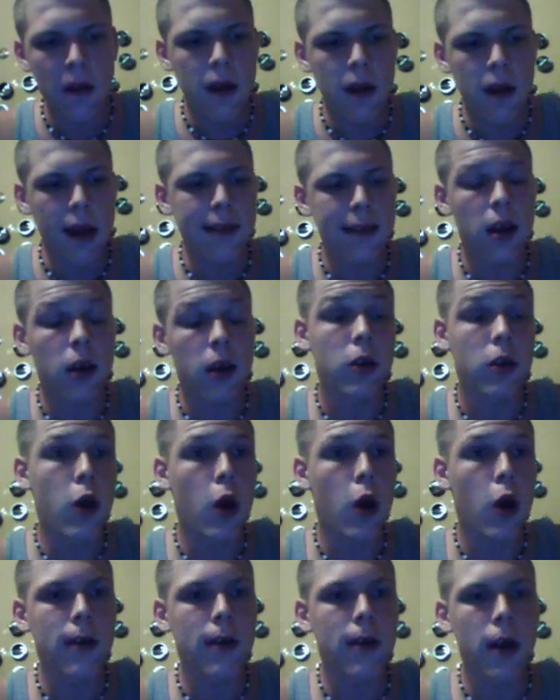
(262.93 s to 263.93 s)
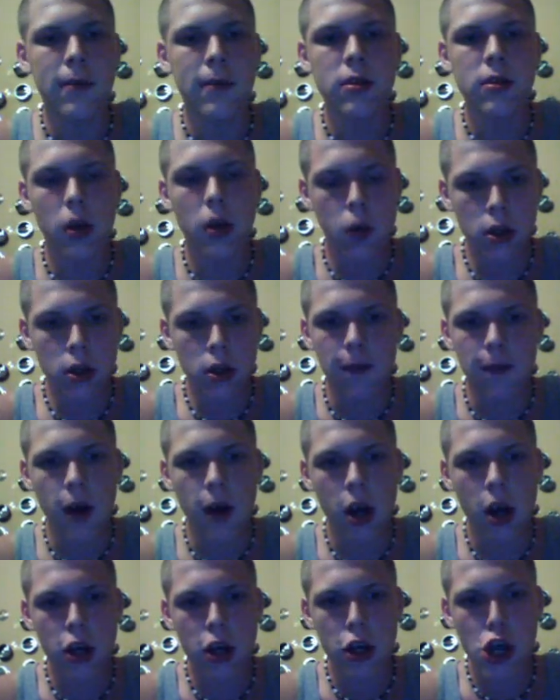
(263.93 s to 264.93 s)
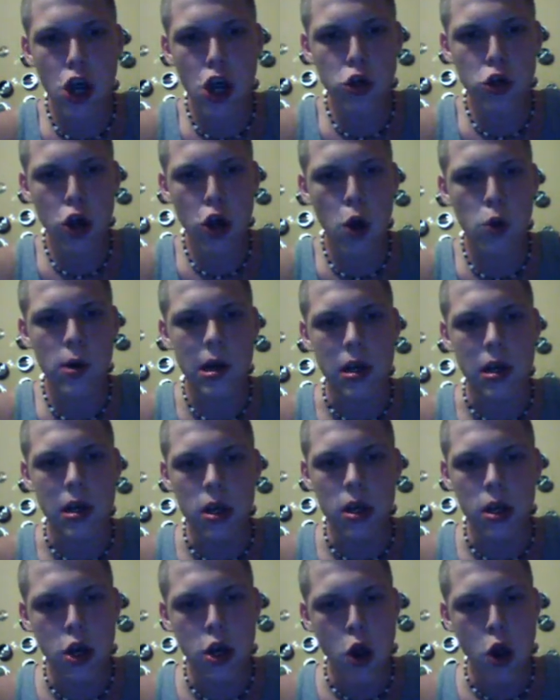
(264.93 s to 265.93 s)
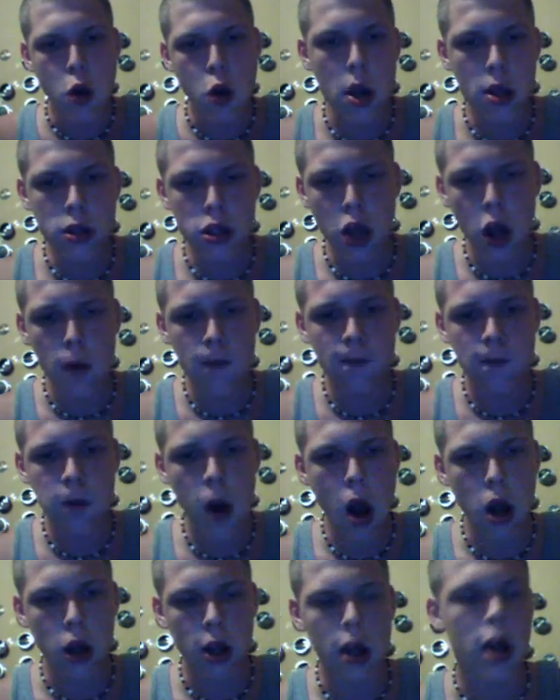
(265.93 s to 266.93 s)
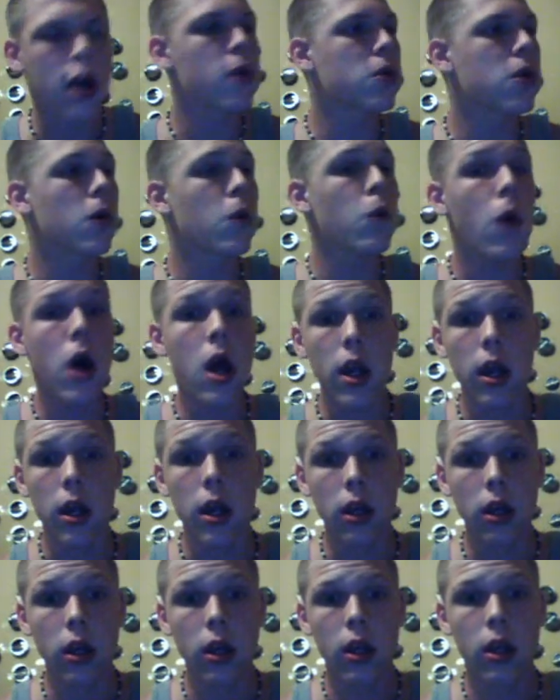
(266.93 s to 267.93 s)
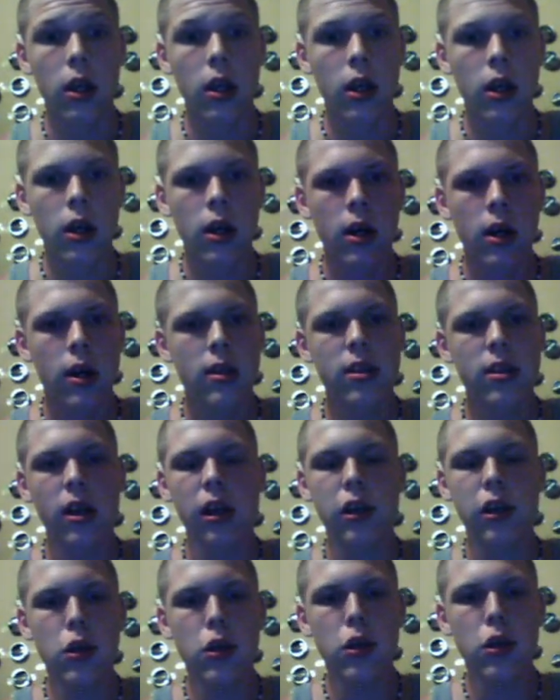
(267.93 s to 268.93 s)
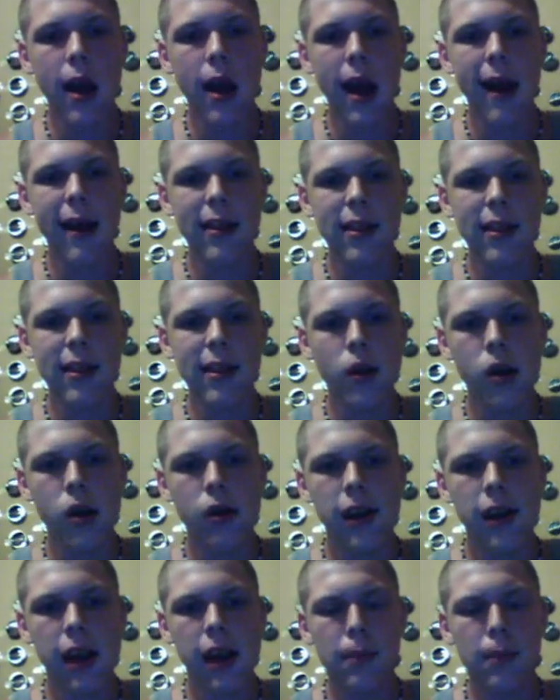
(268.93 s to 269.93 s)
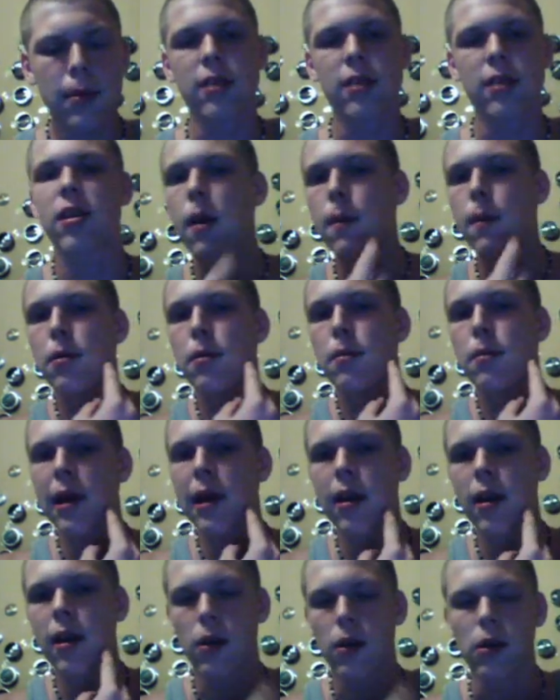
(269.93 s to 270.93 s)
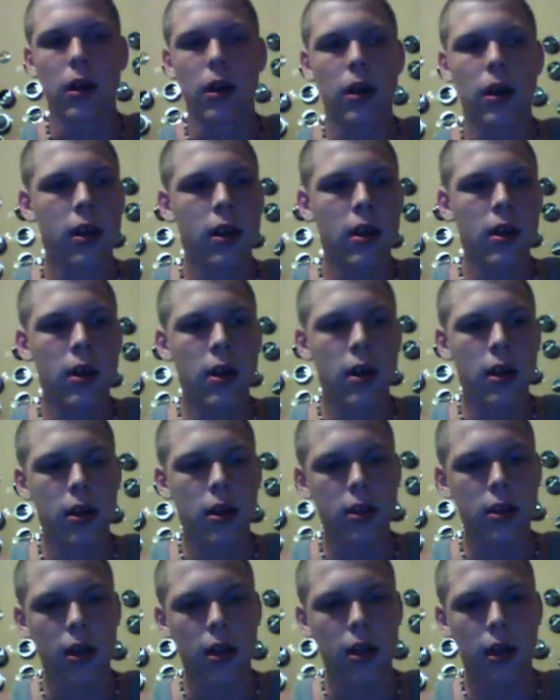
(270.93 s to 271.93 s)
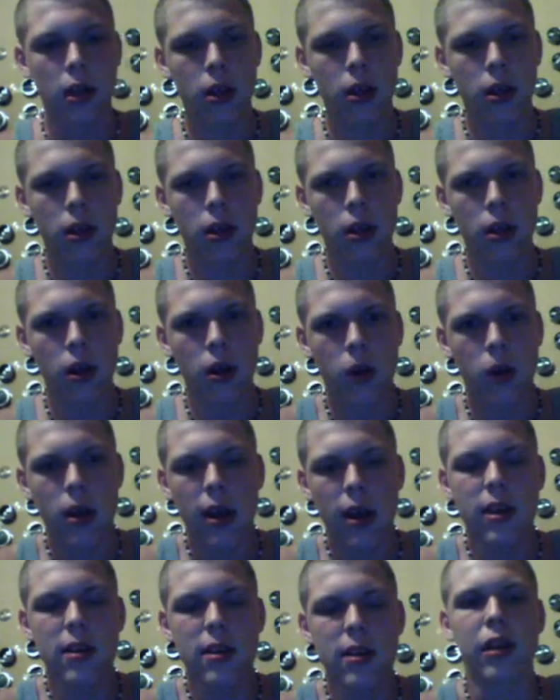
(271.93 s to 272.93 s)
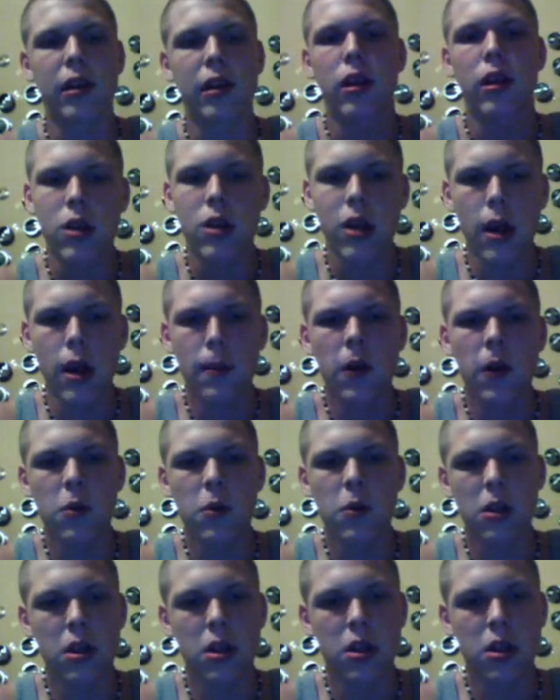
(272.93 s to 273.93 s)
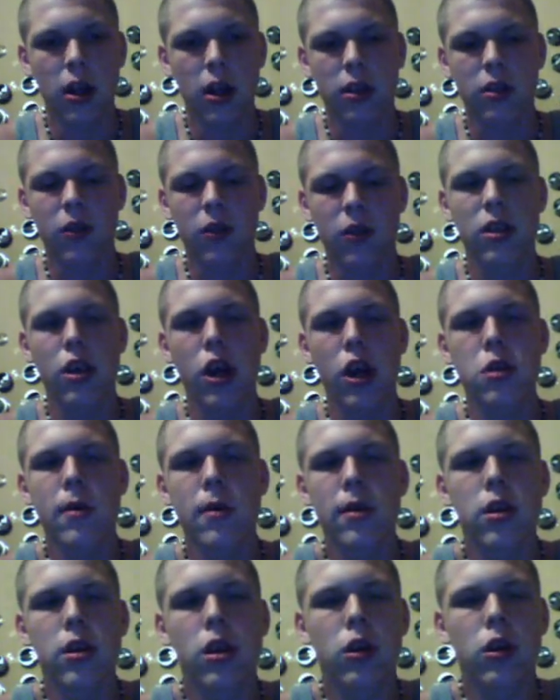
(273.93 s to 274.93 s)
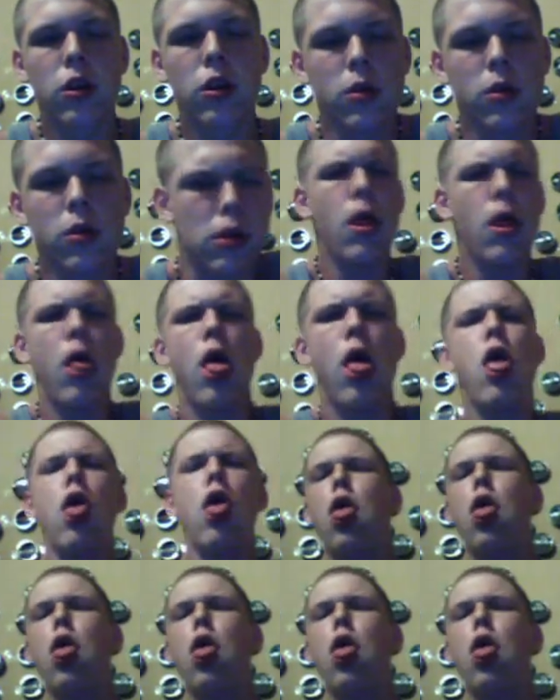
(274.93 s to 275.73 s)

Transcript: And then I look over at him. He's like, what the fuck are you doing? What the fuck? I was like, what? He's like, you got it in the wrong damn place. You gotta put it back here. I was like, okay. He's like, try and move it with your tongue. So I touched my tongue too. I was like, ugh!